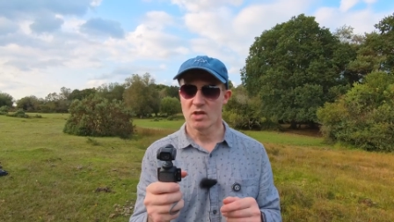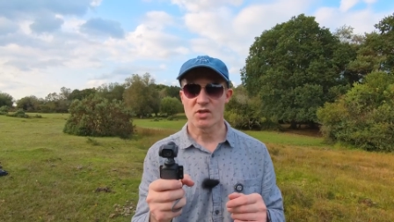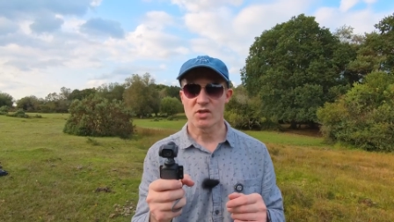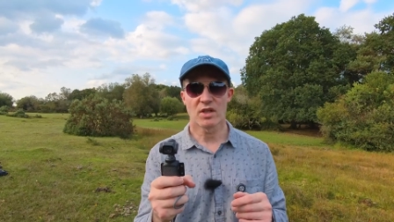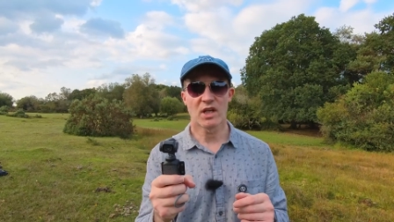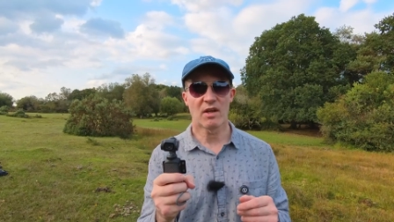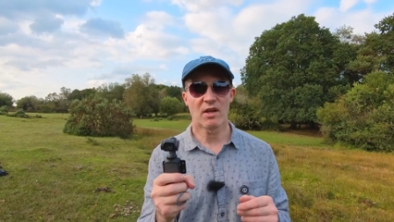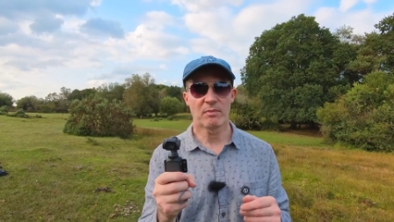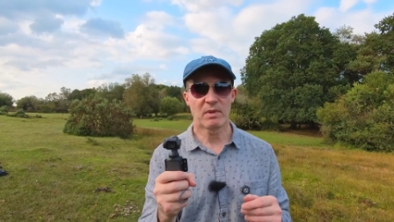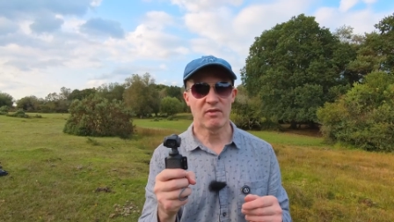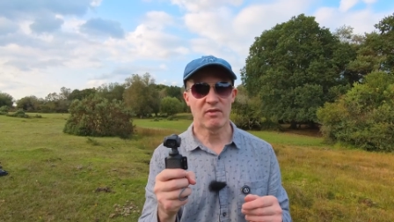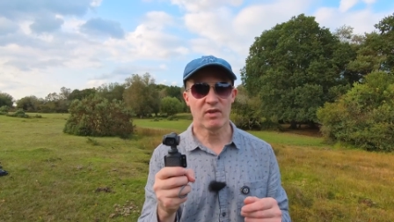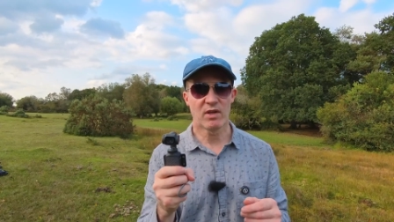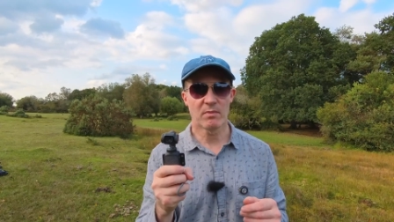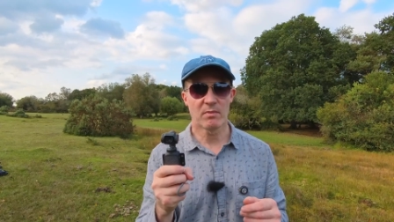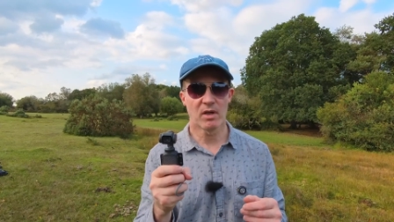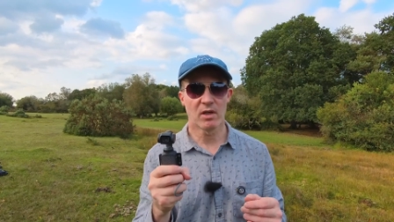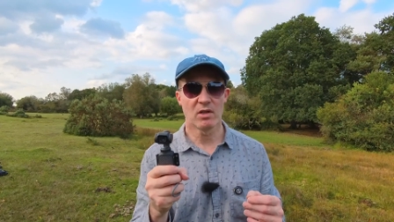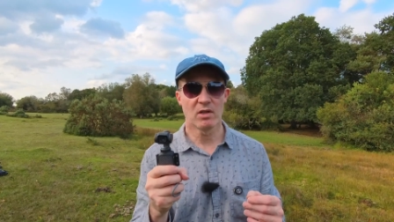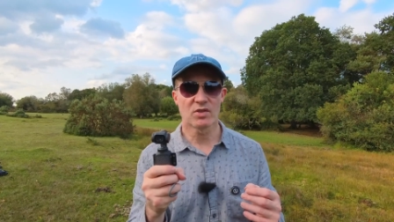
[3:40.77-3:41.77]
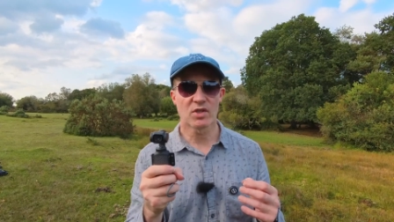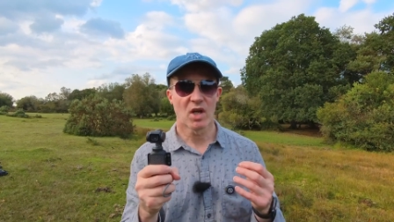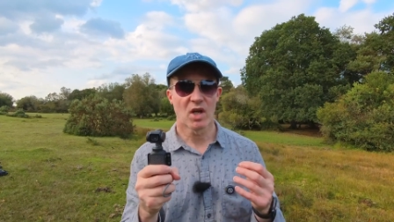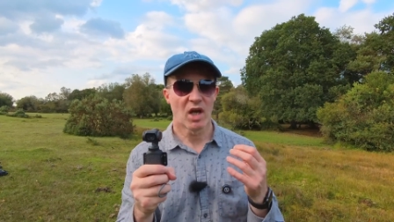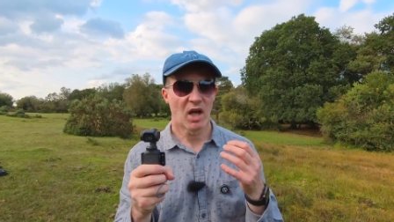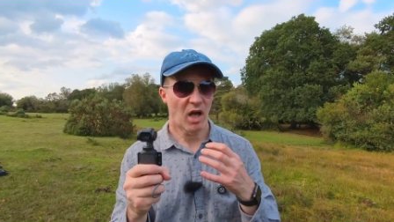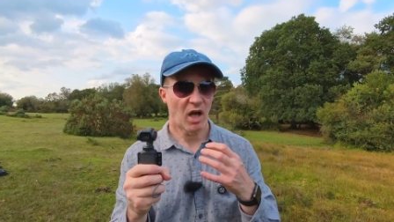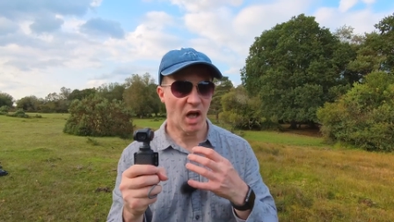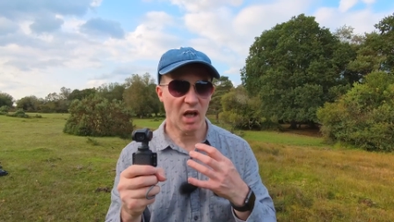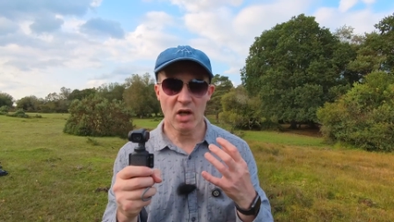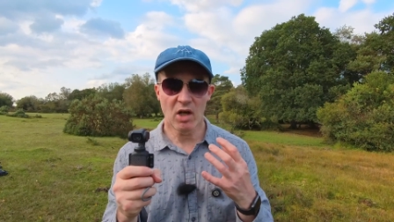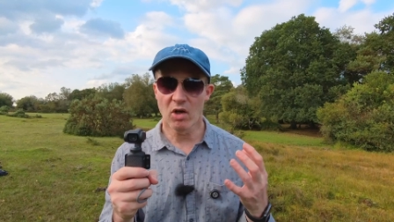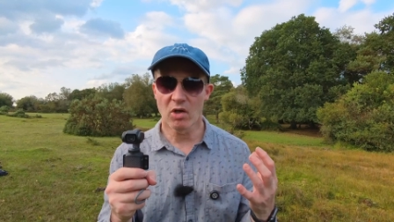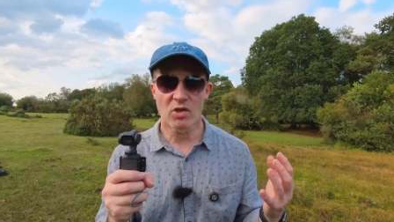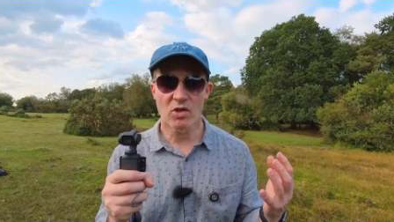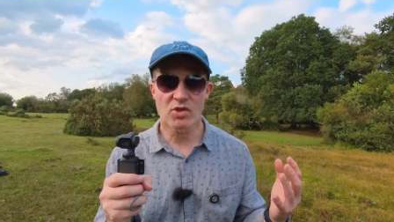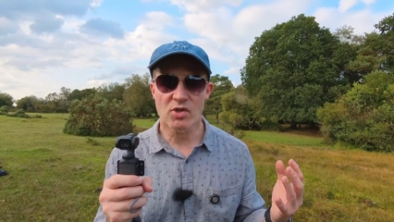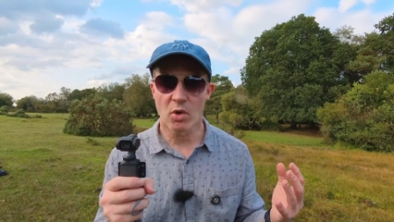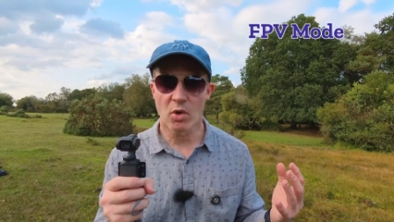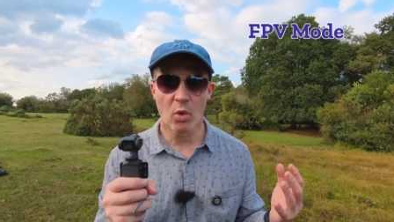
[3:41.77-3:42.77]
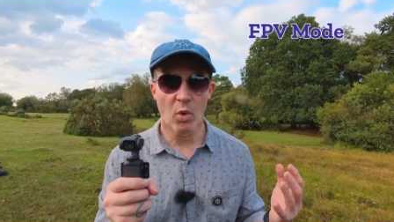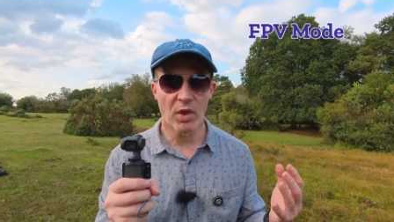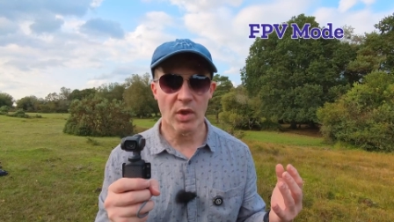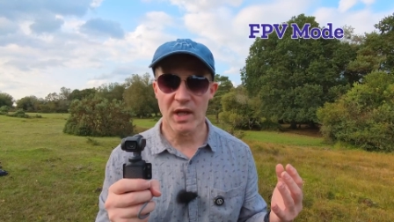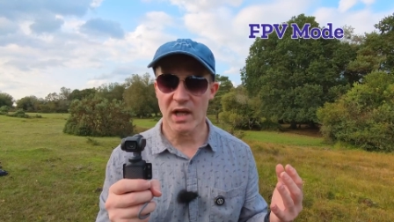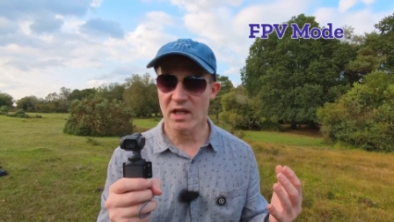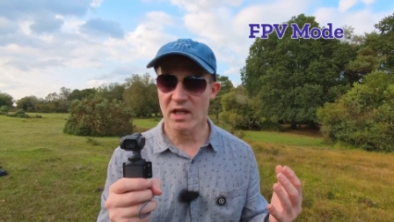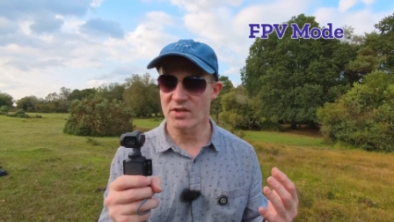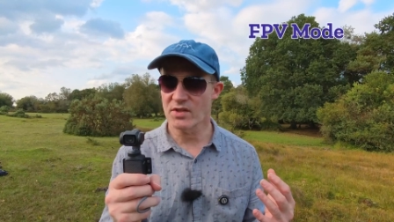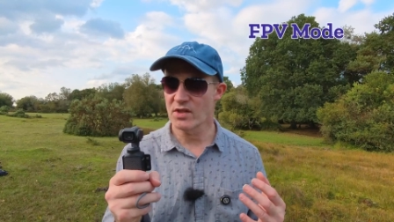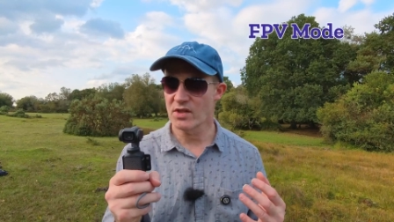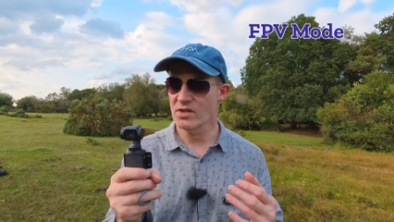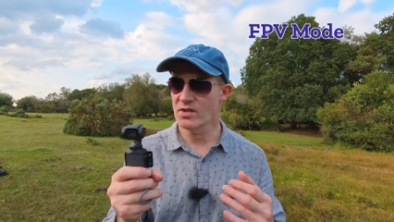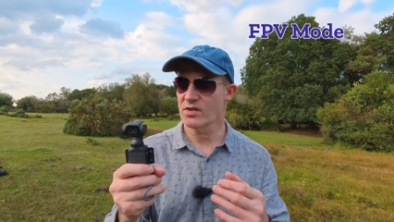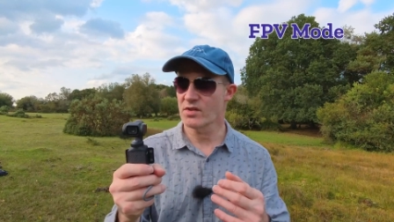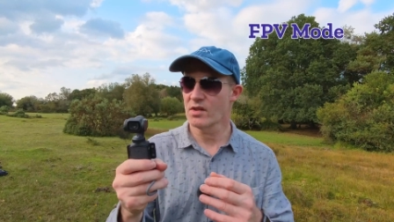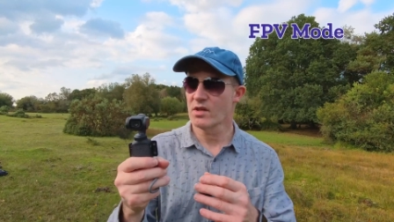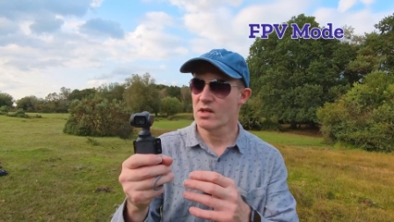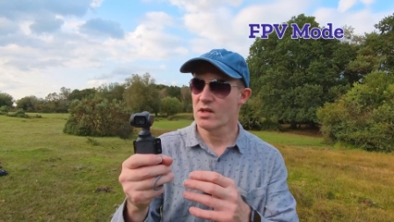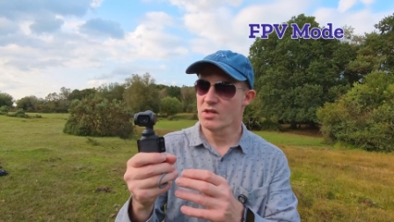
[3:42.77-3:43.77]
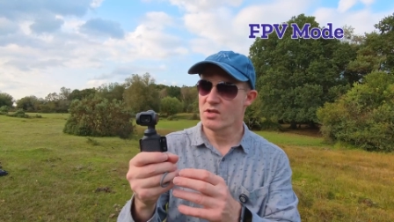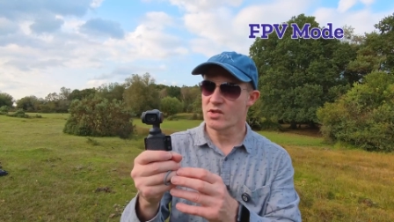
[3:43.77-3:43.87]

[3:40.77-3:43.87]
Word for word: So the FPV mode unlocks all the axes.